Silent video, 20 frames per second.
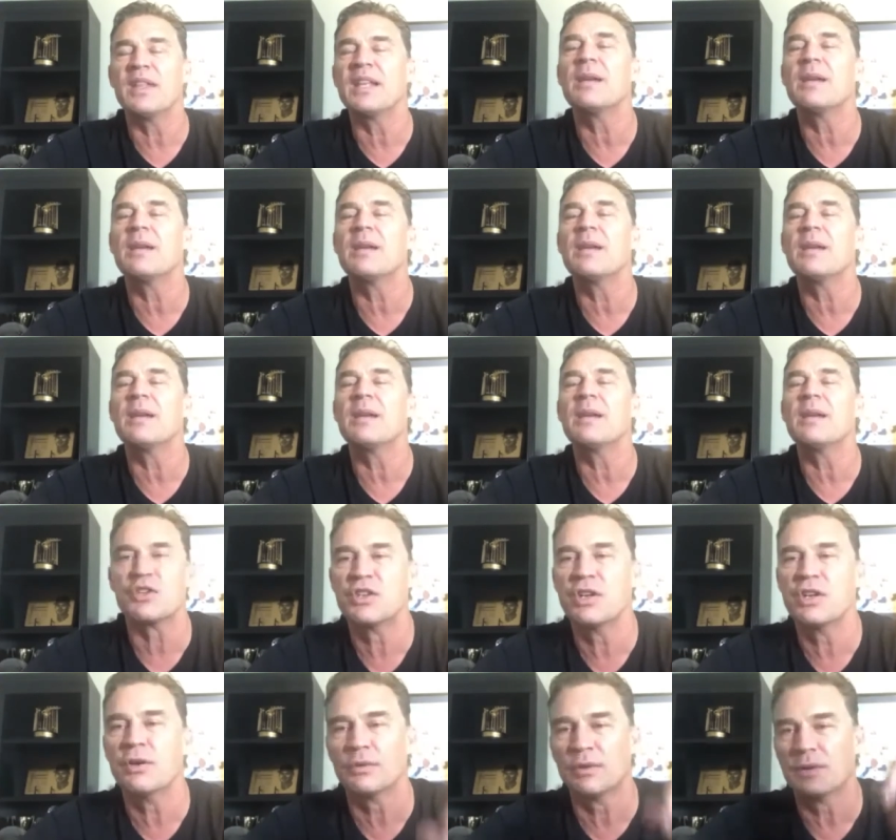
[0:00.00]
Think about our
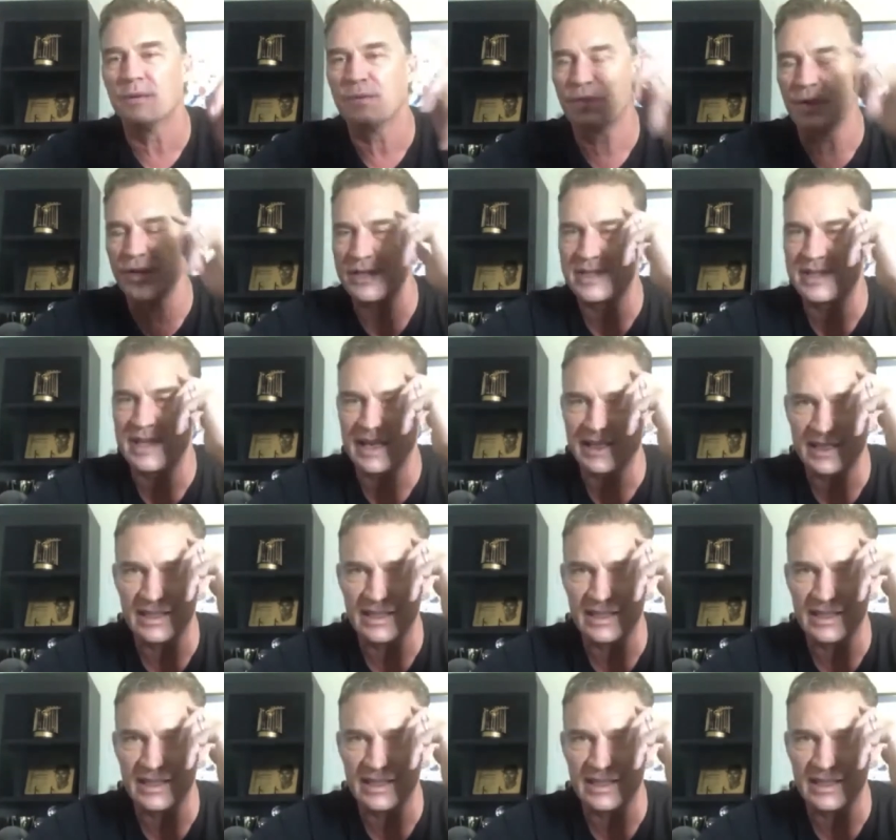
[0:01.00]
children for a second.